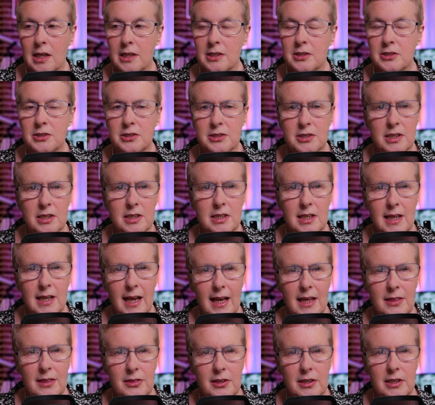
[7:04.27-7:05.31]
Cindy
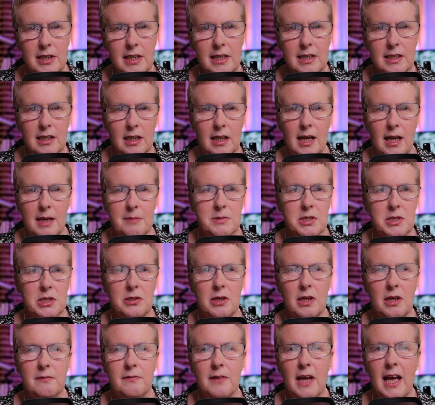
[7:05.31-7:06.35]
Anthony claimed to
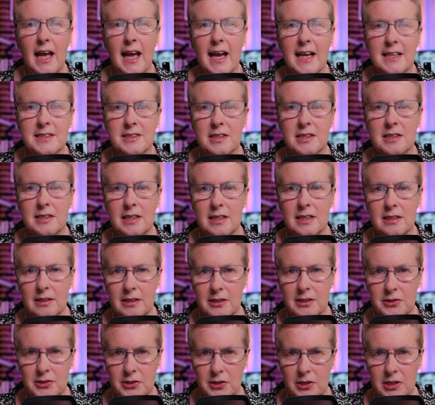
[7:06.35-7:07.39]
have accidentally
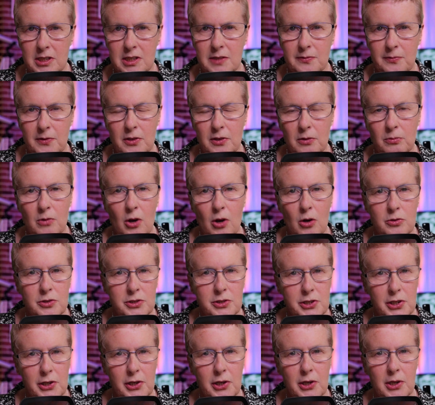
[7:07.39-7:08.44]
searched for the wrong
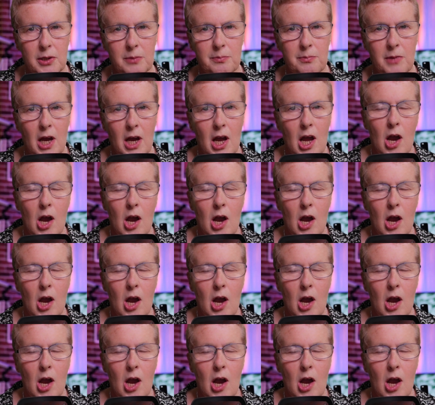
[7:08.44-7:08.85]
term